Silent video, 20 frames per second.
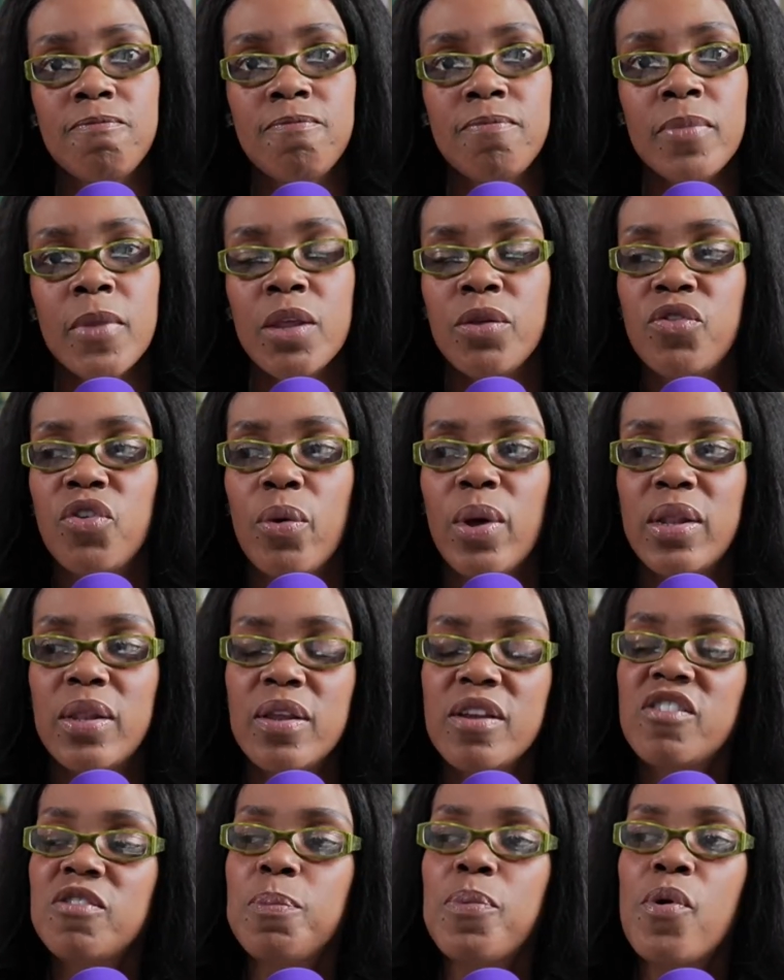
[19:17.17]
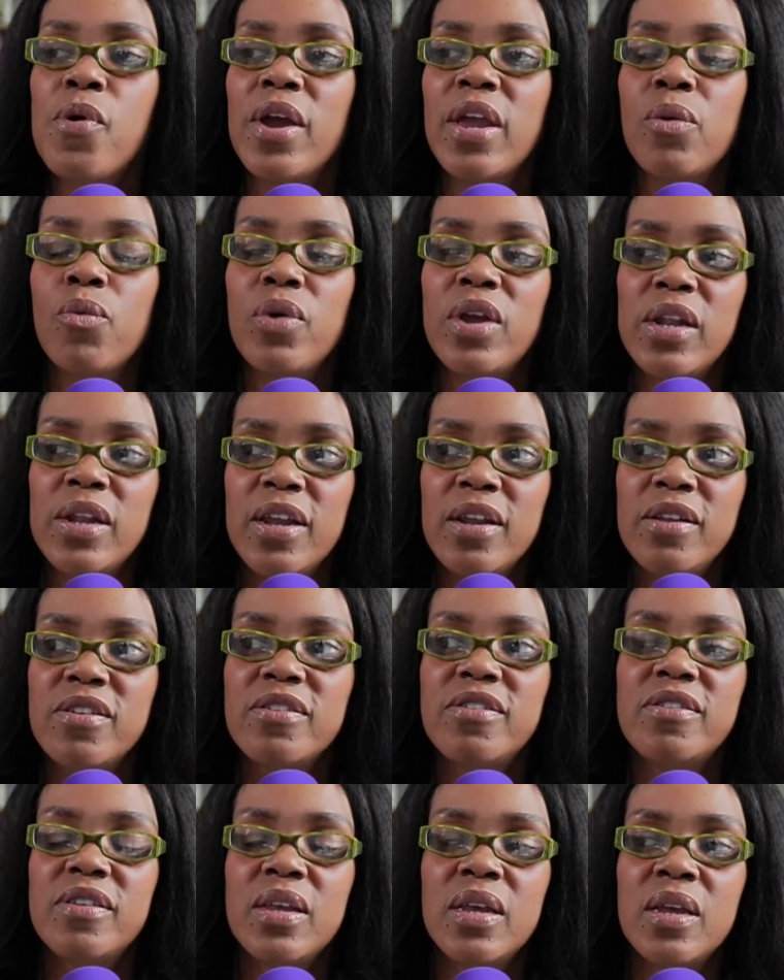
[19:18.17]
So at this point, we need to
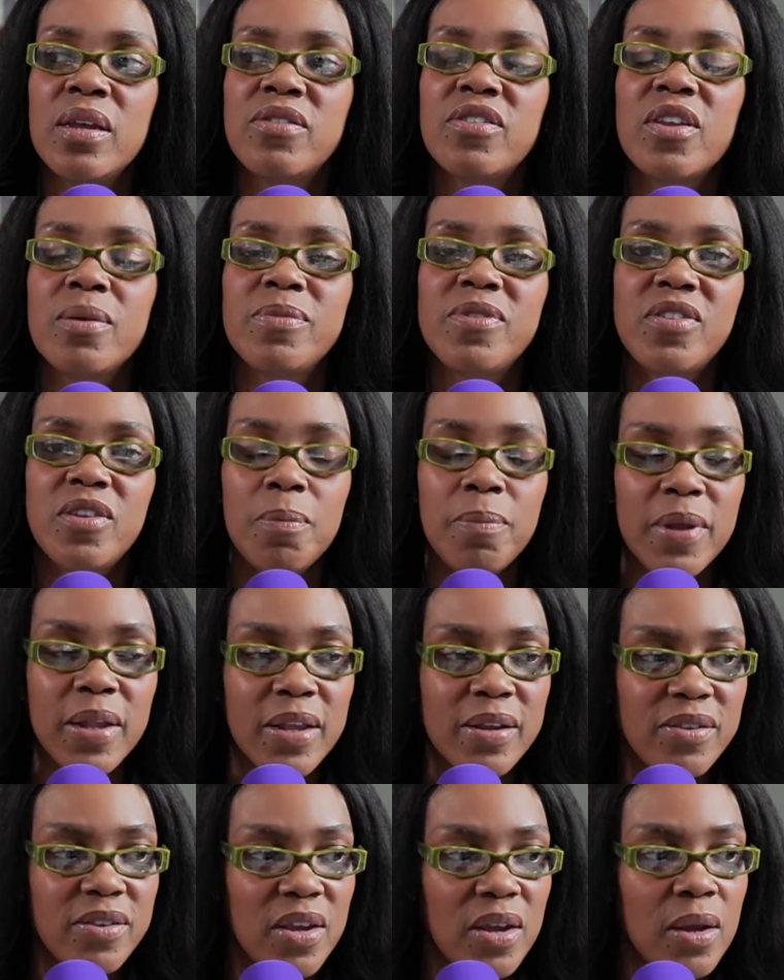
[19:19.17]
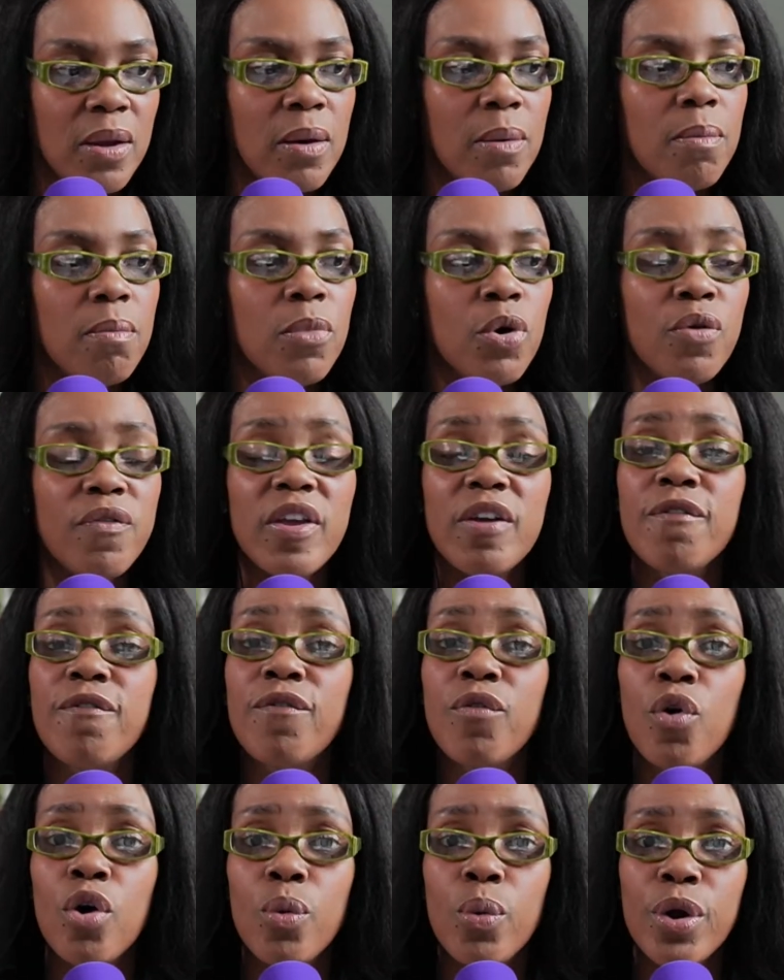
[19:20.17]
see some stability moving
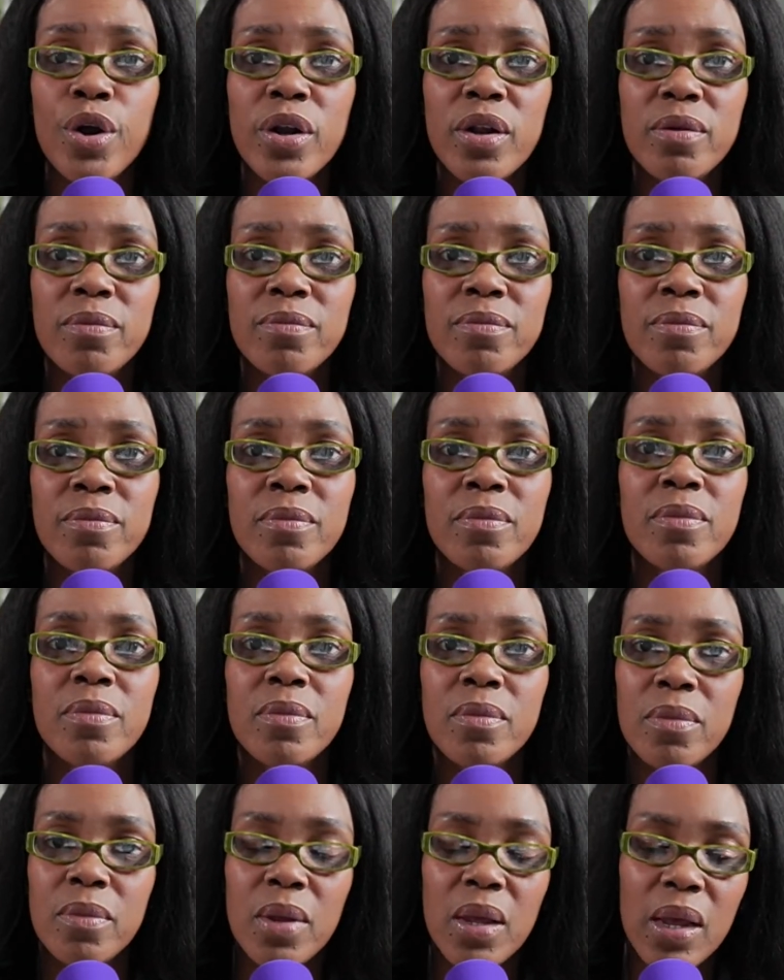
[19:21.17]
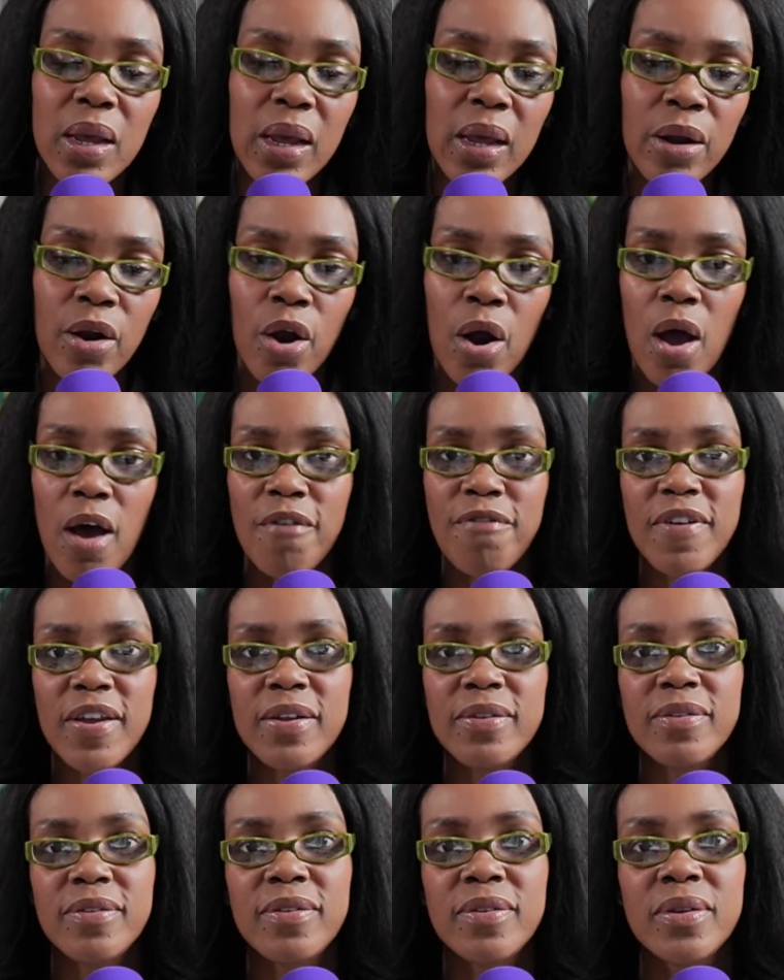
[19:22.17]
forward in our
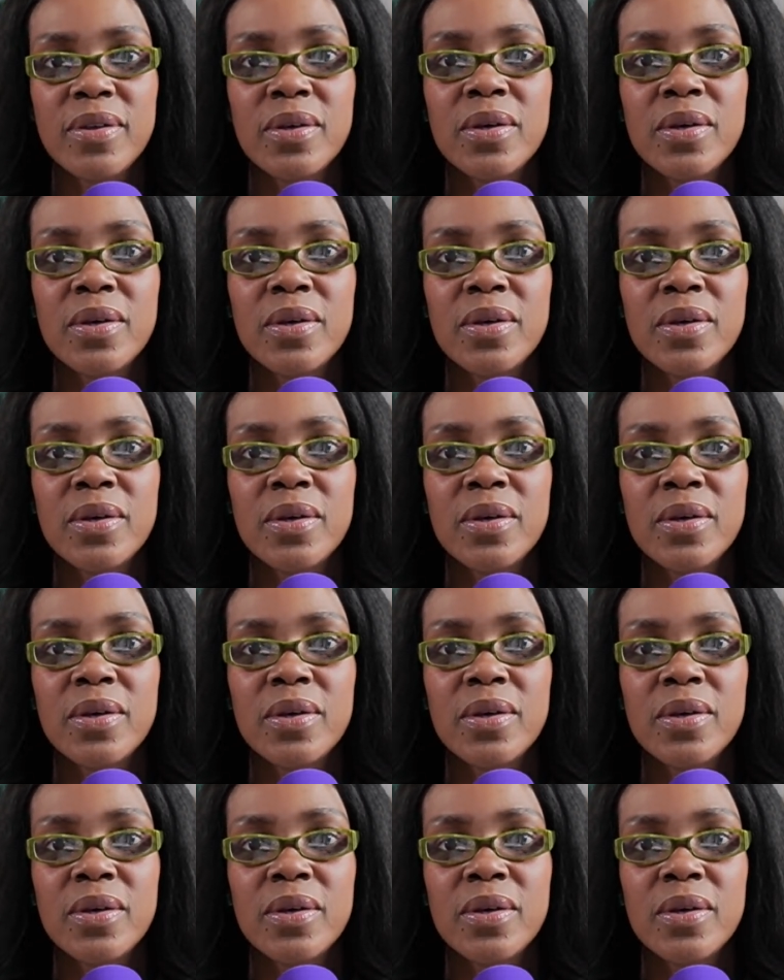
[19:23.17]
offense.